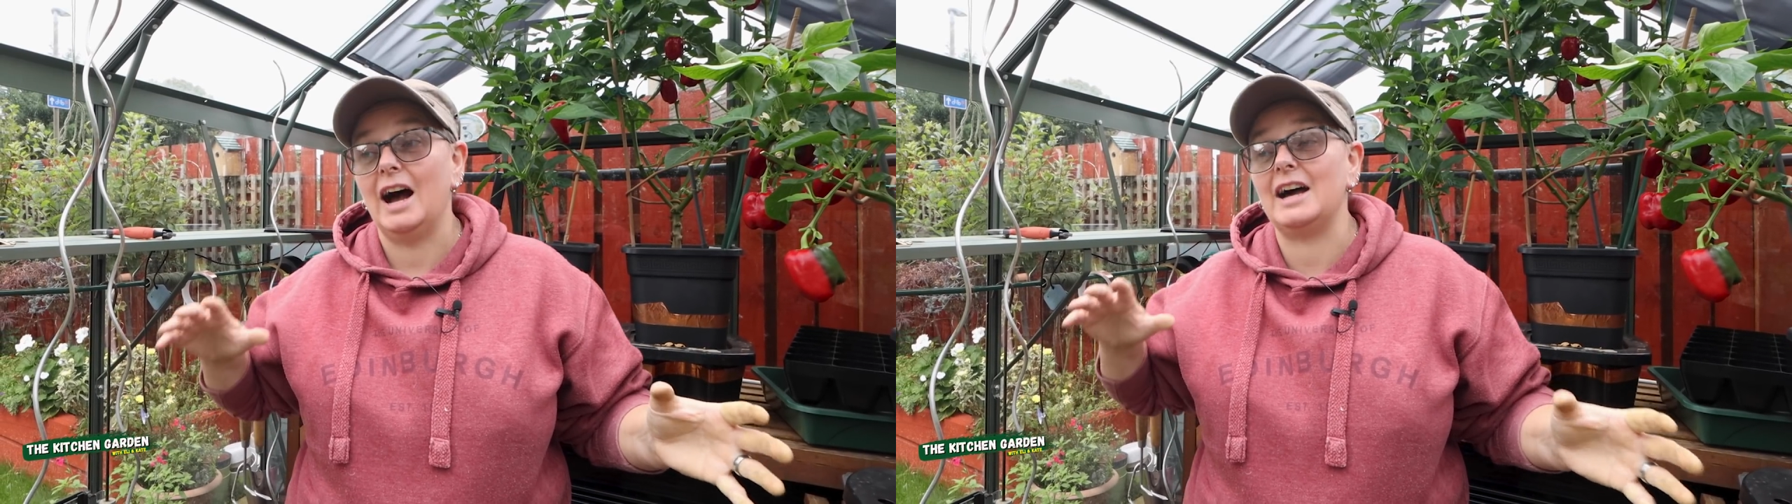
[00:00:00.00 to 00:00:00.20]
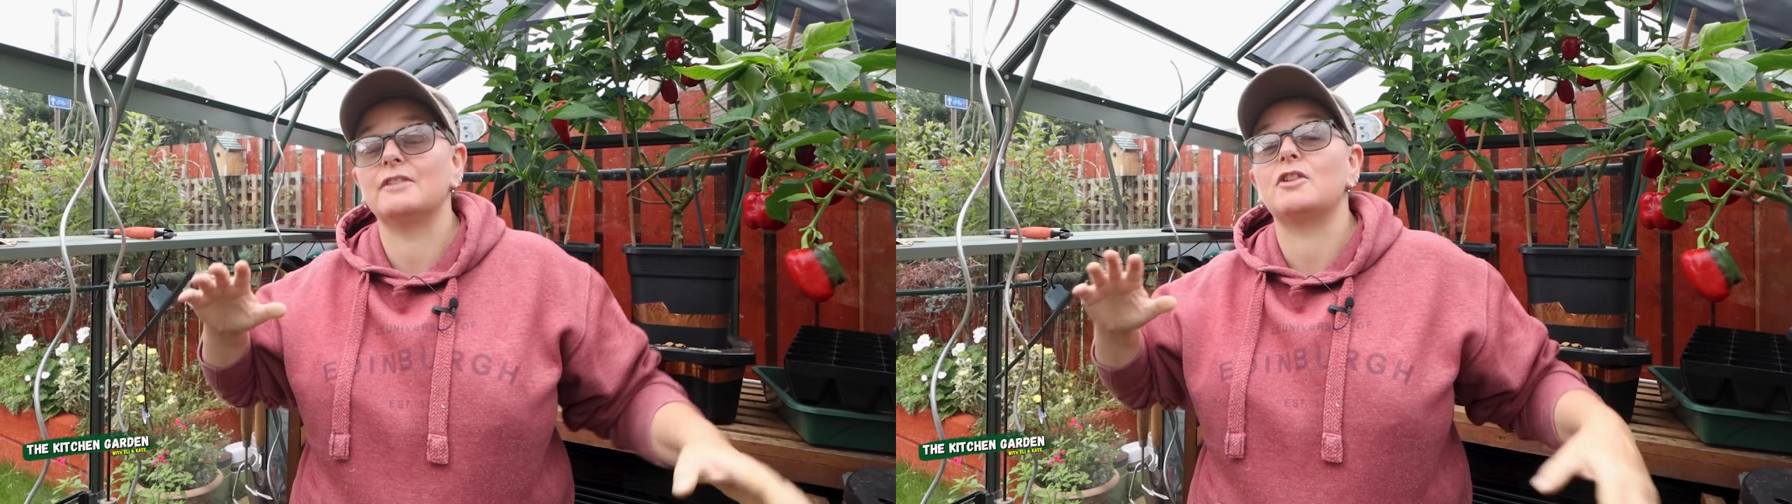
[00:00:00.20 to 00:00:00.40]

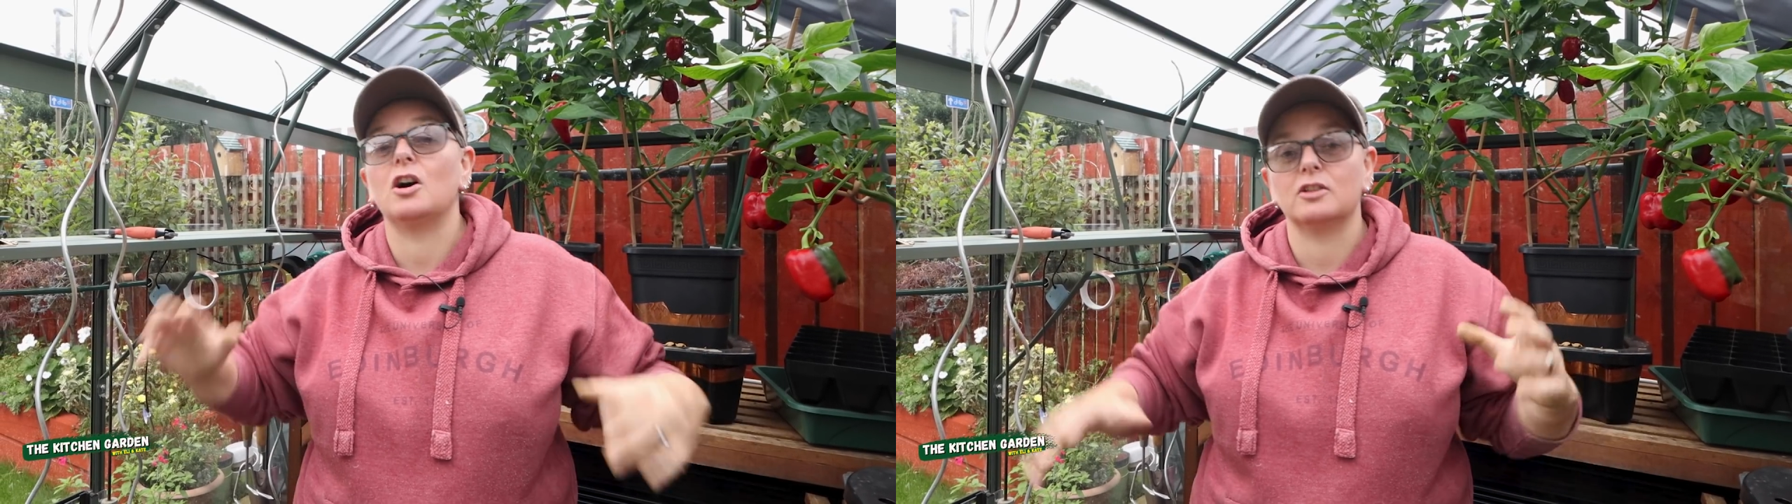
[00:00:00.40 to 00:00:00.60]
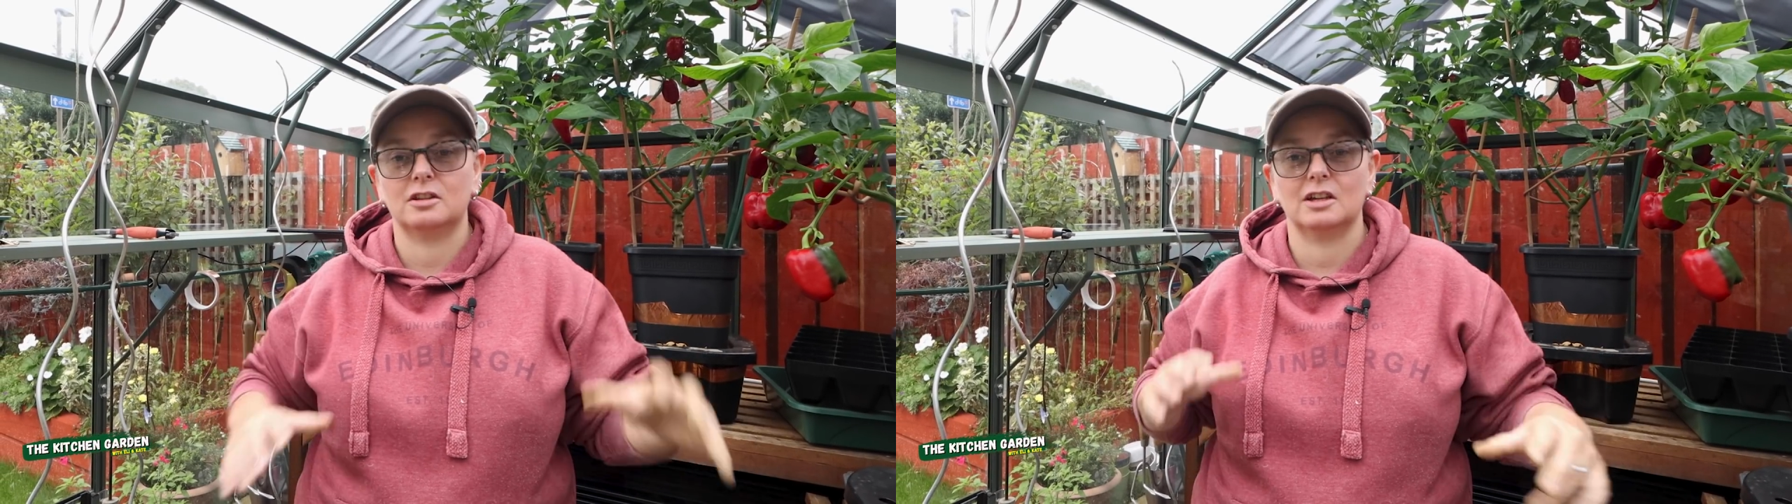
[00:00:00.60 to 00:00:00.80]
and I've got
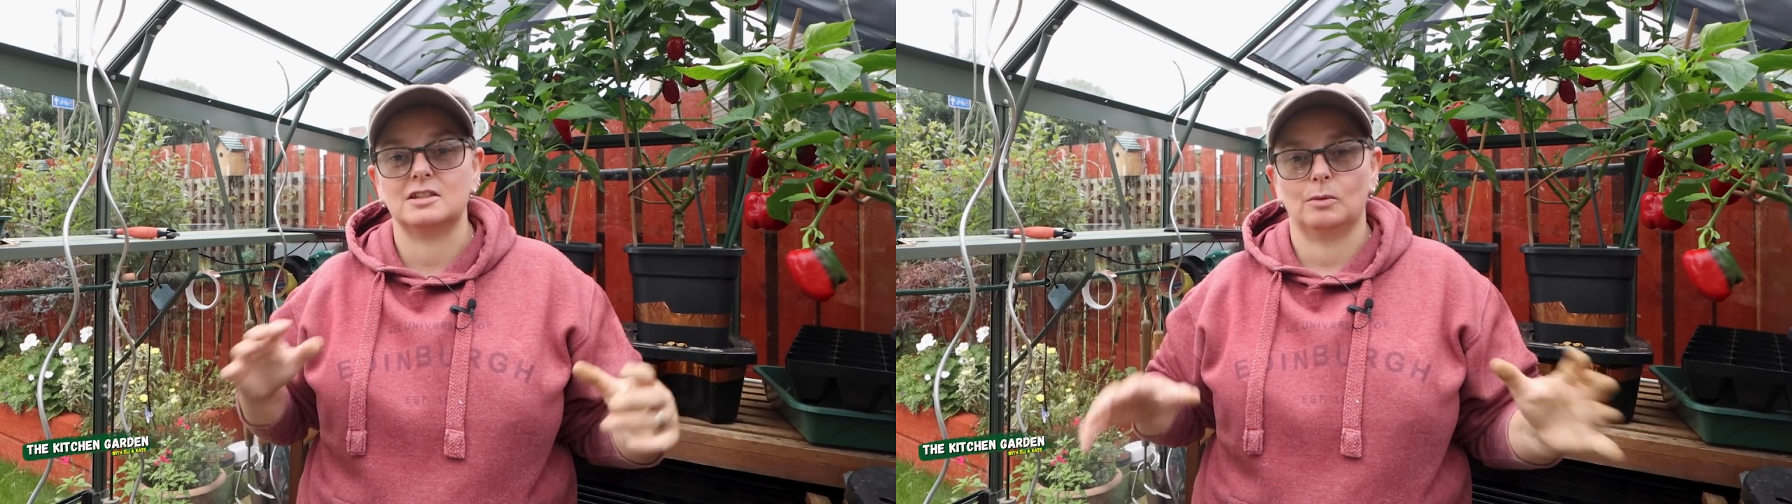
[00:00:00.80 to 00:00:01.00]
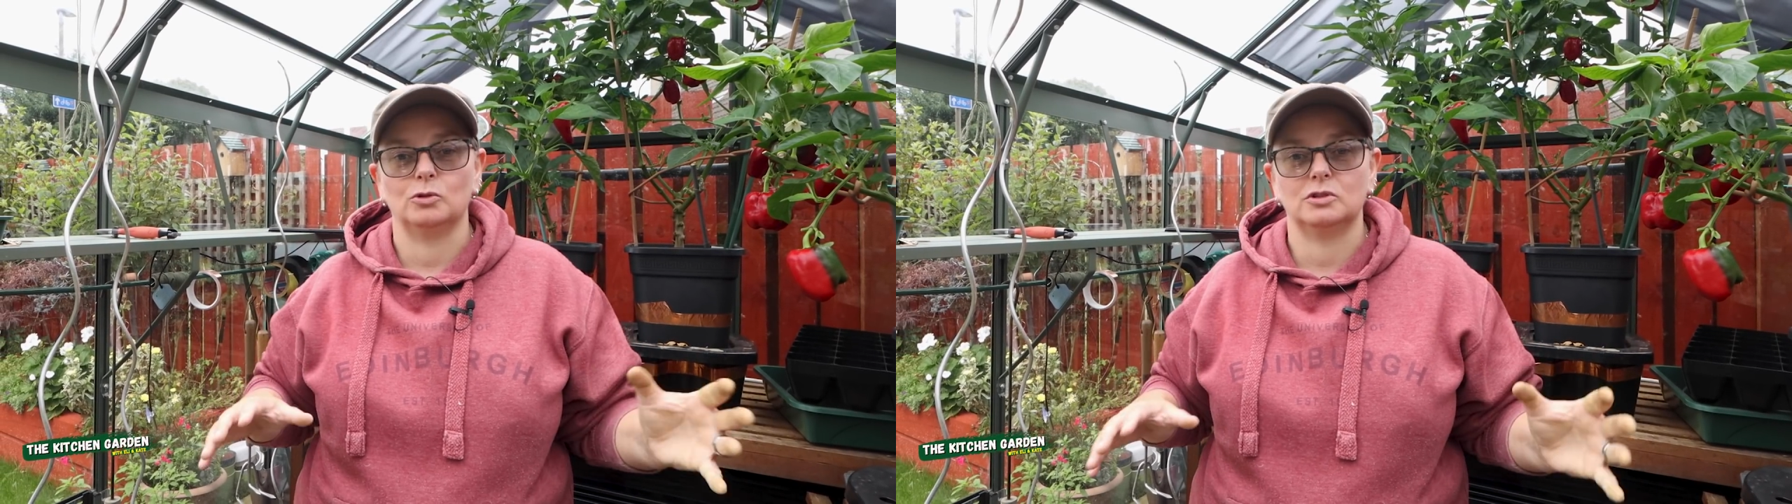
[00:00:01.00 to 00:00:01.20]
other
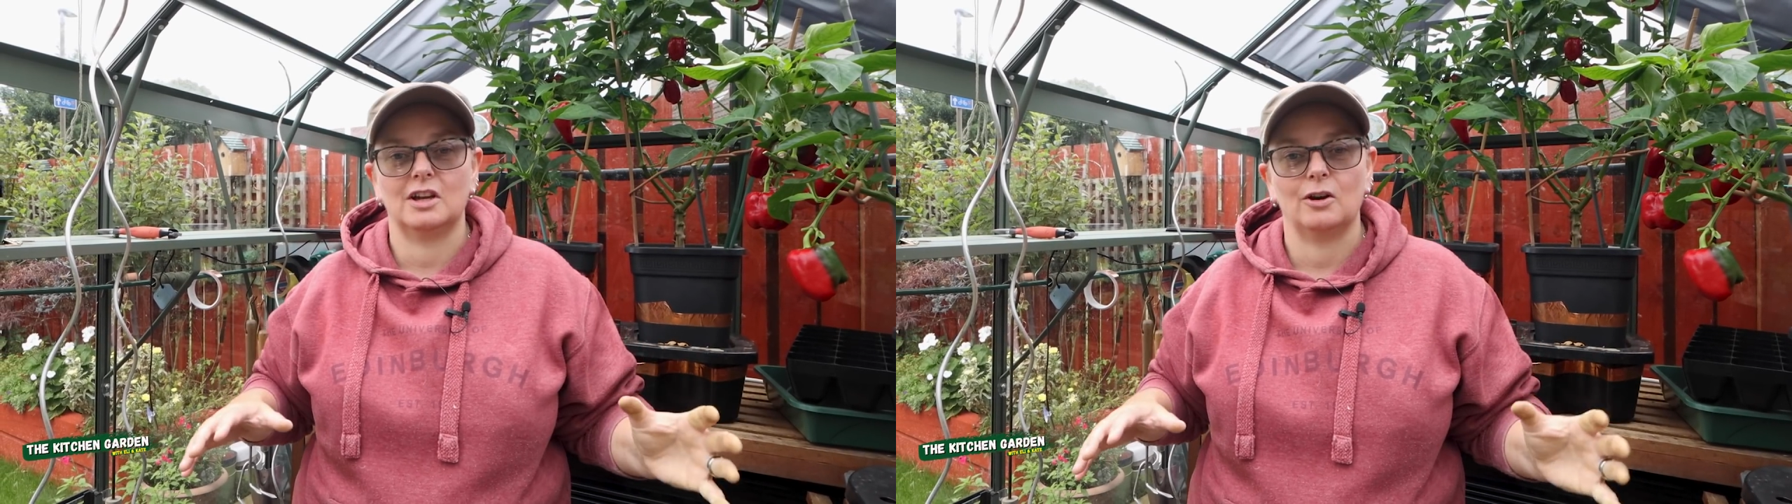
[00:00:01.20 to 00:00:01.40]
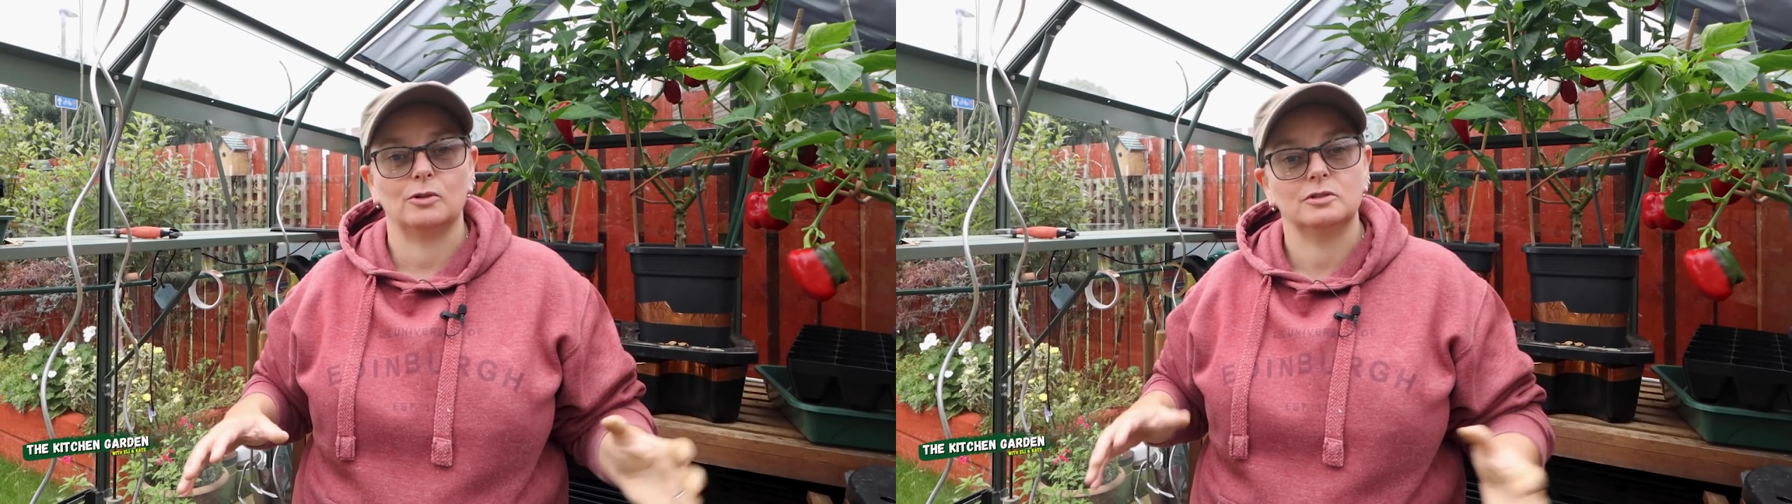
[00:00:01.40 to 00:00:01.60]
things I want to
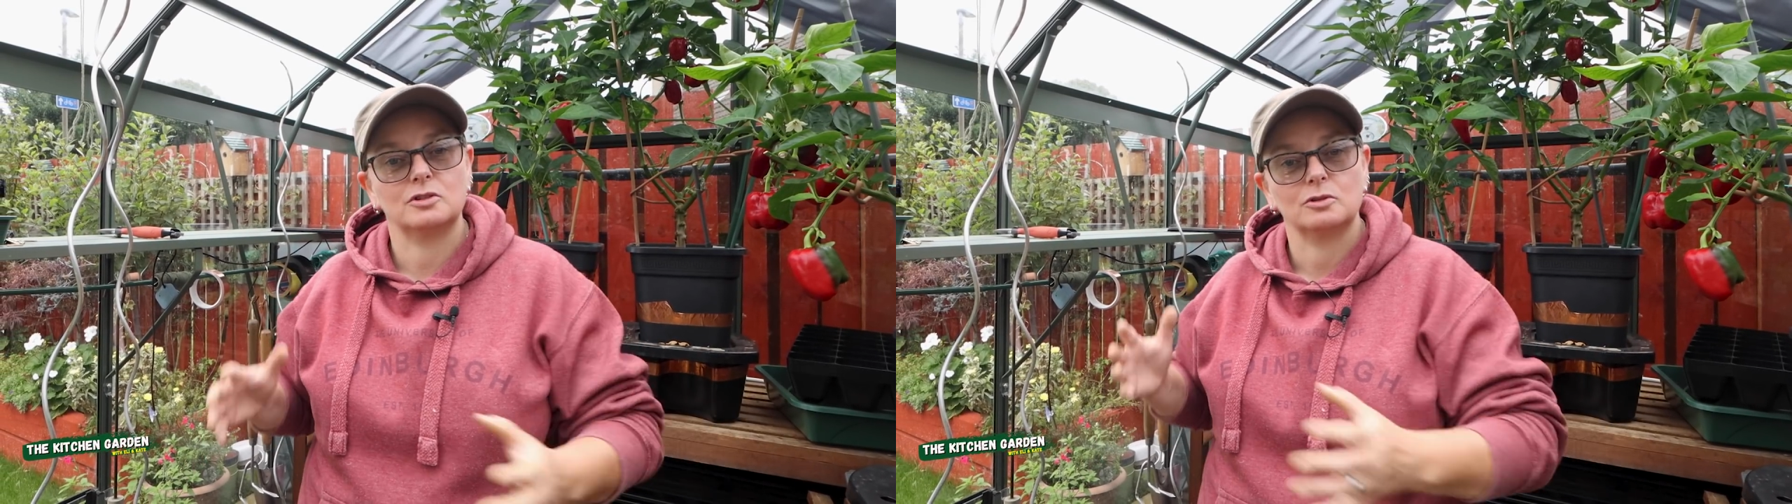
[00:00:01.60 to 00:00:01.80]
get on.